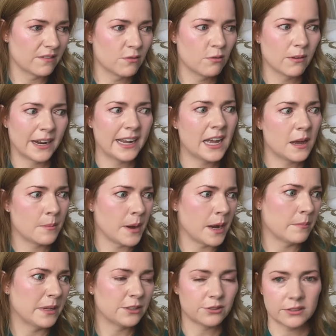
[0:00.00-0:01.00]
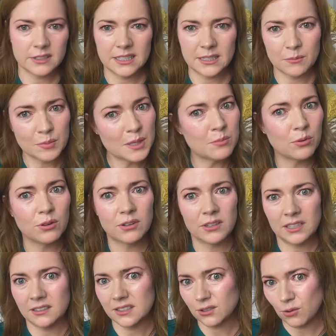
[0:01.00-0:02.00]
of who i am i'm interested in people
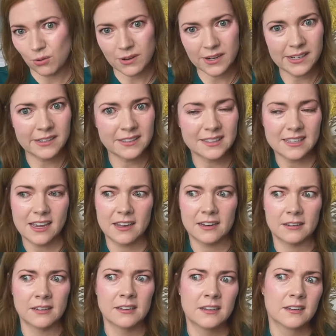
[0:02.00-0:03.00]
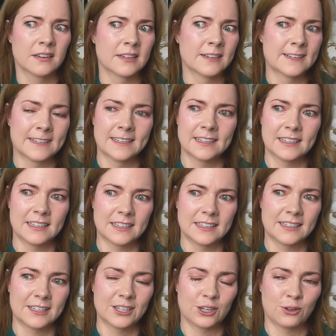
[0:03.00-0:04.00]
and stories and eh,
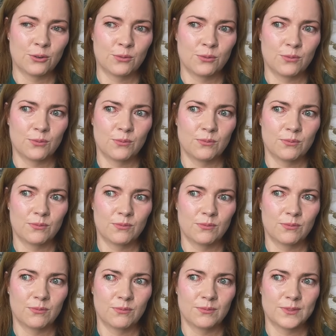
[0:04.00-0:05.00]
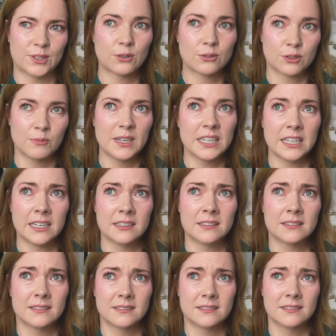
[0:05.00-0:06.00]
you know social media
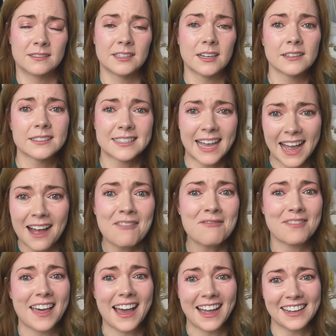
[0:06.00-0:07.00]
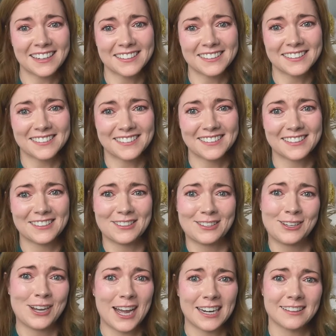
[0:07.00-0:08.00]
does have that
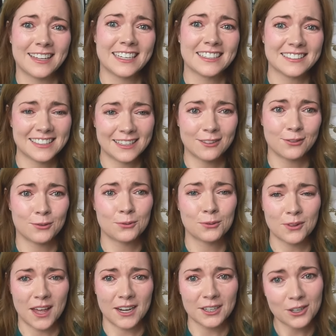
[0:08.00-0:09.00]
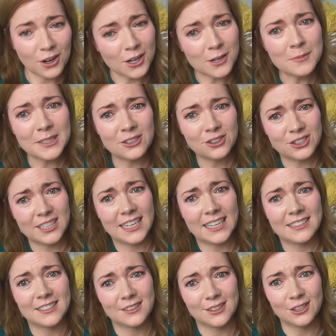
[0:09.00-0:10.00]
you got to like dig through a lot of garbage to
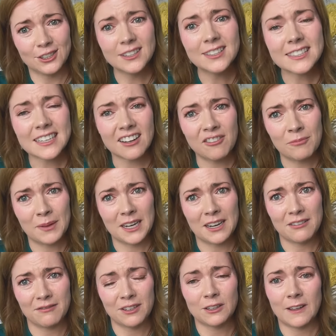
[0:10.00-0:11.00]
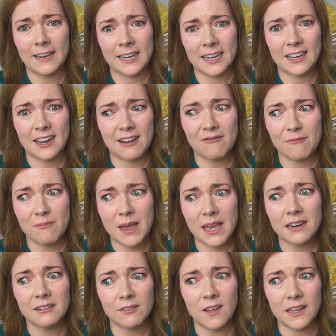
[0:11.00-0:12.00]
get to the good stuff. But I feel like I've
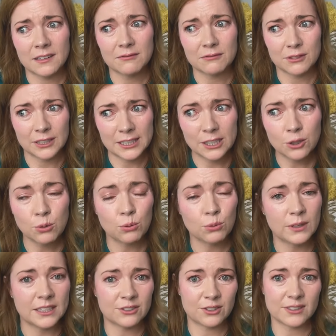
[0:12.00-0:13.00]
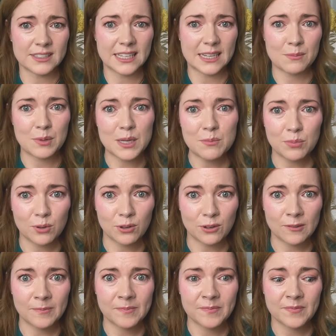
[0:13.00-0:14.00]
met a lot of really cool, interesting
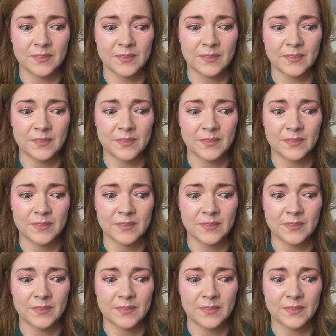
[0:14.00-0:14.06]
people.